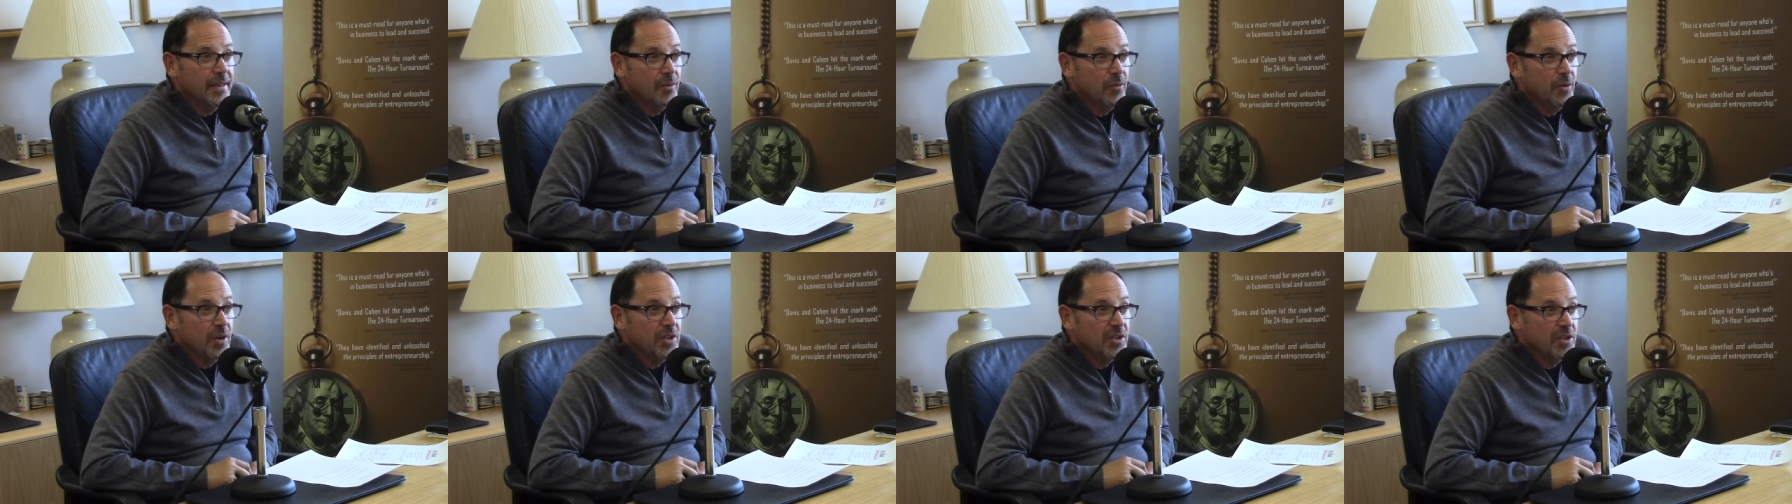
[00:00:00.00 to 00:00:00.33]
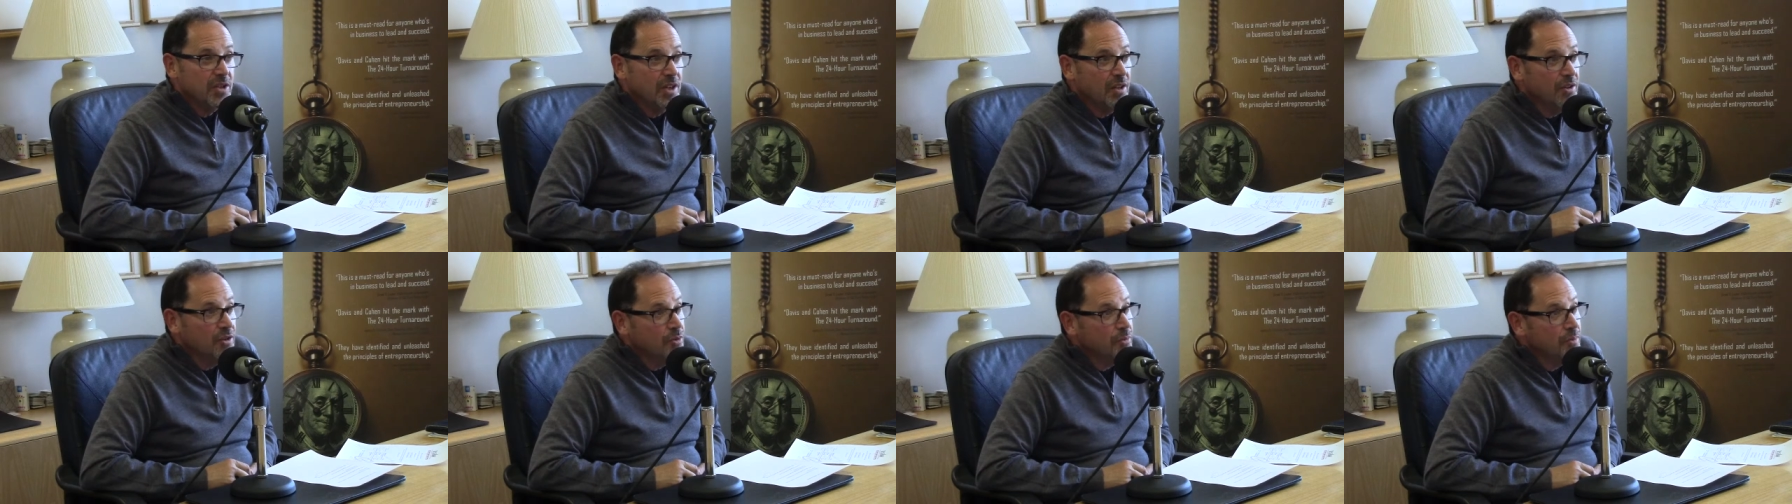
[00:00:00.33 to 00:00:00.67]
they want to
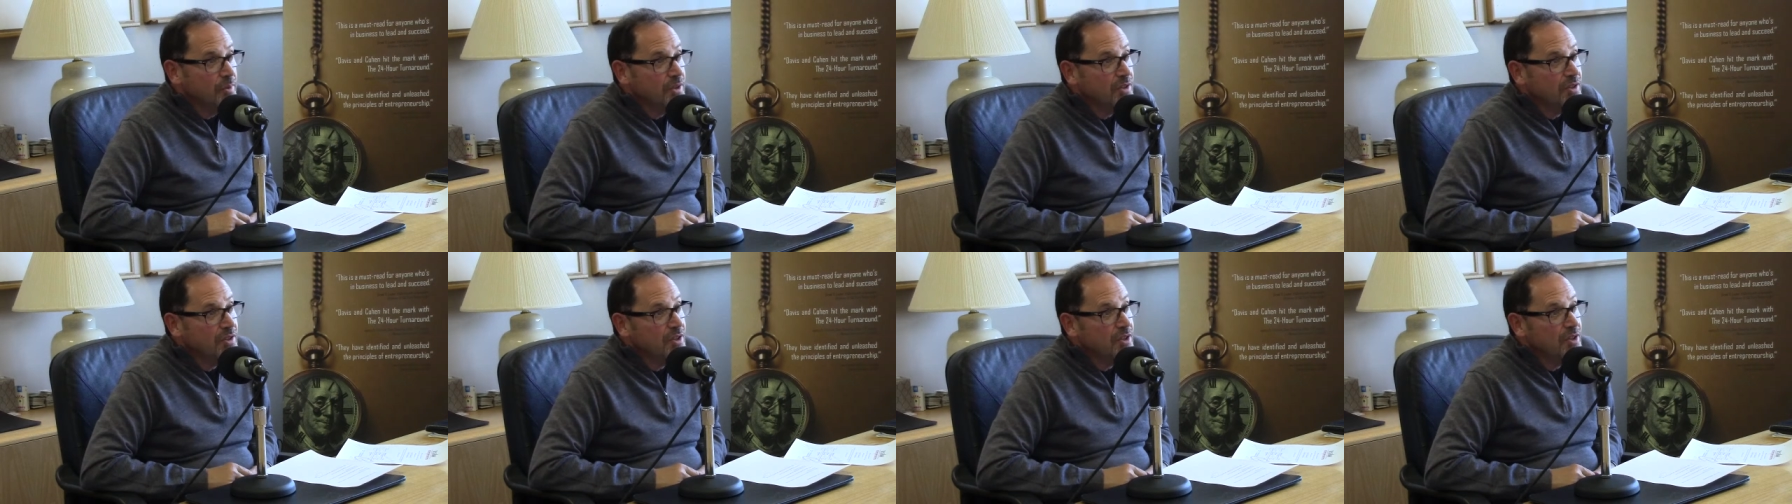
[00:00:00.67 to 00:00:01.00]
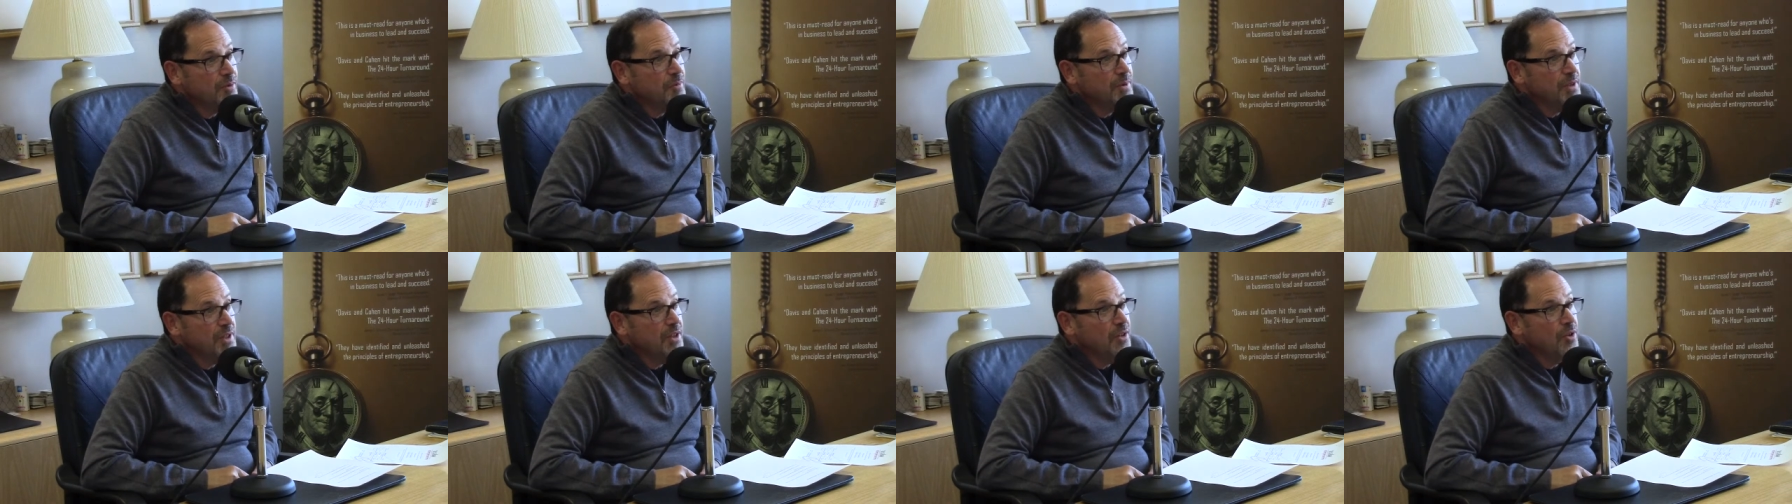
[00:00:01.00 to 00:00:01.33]
sell their
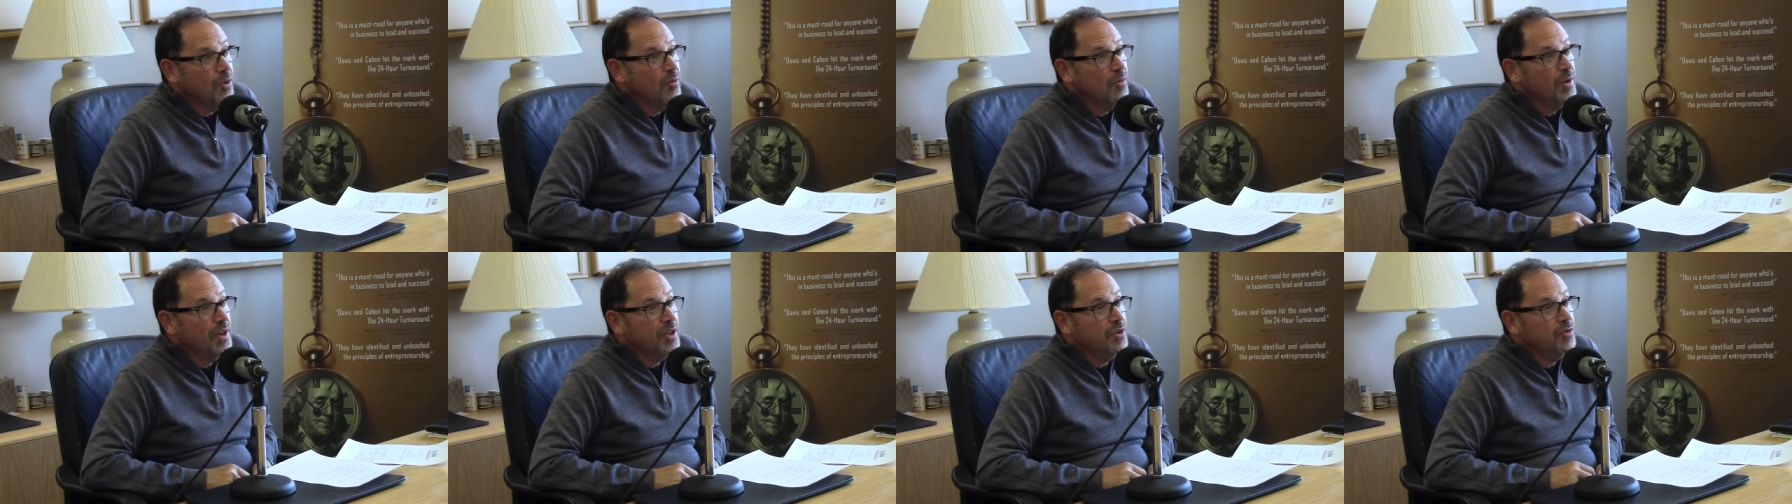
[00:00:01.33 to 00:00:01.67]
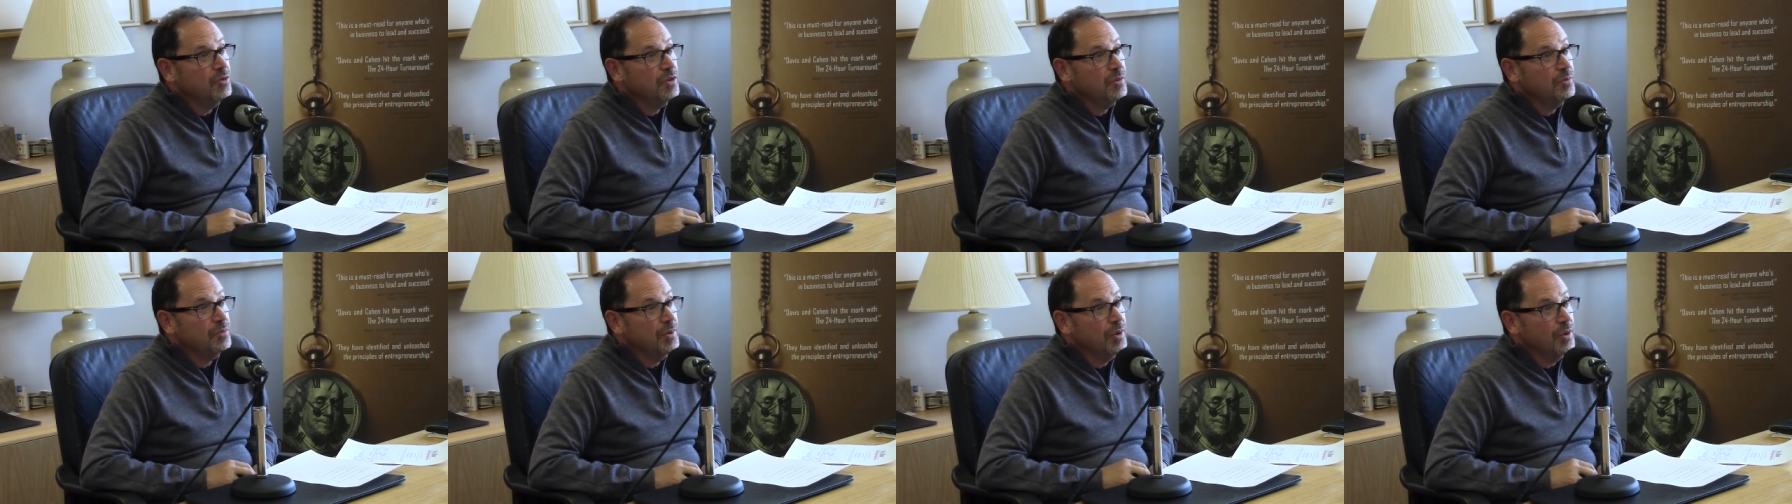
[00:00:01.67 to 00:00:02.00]
business, but they don't want to
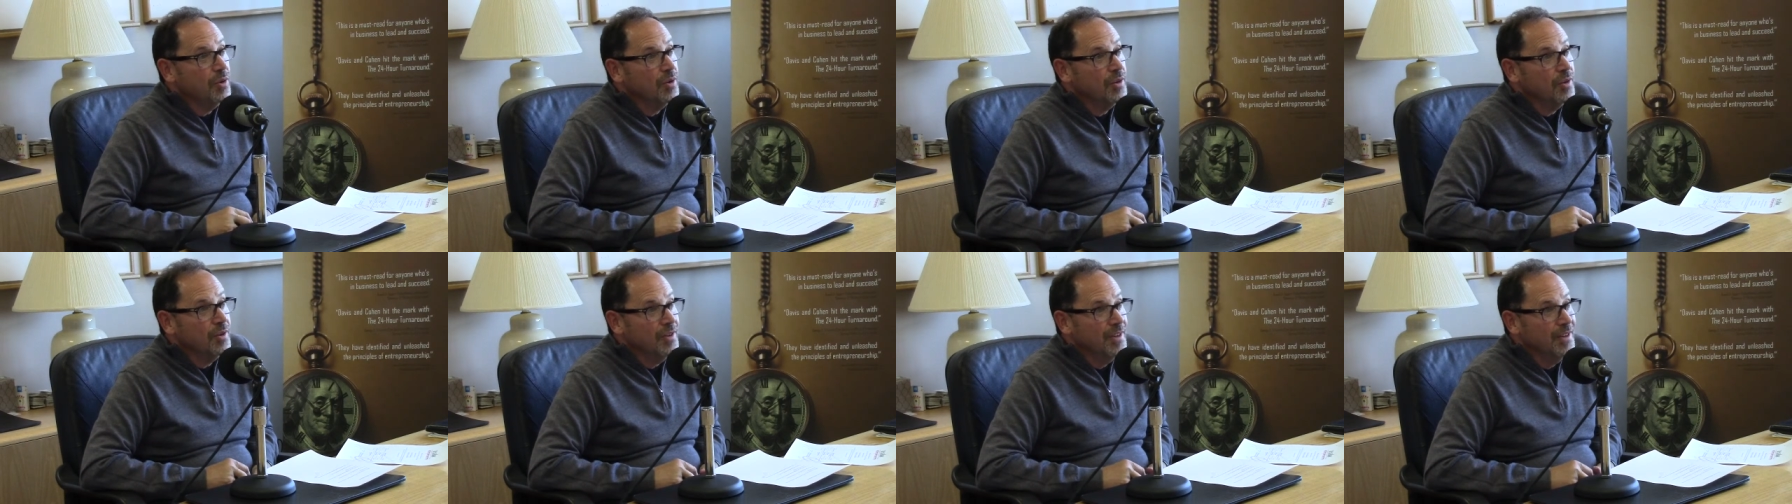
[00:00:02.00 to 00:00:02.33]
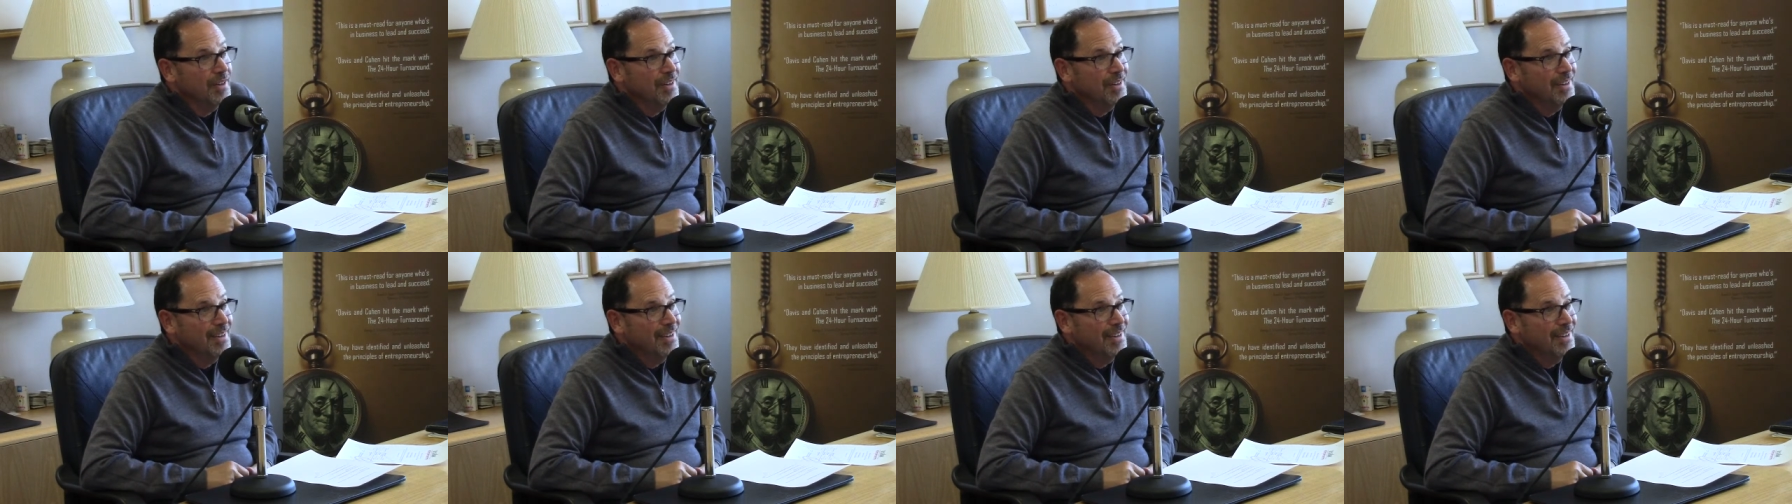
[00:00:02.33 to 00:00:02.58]
use a broker.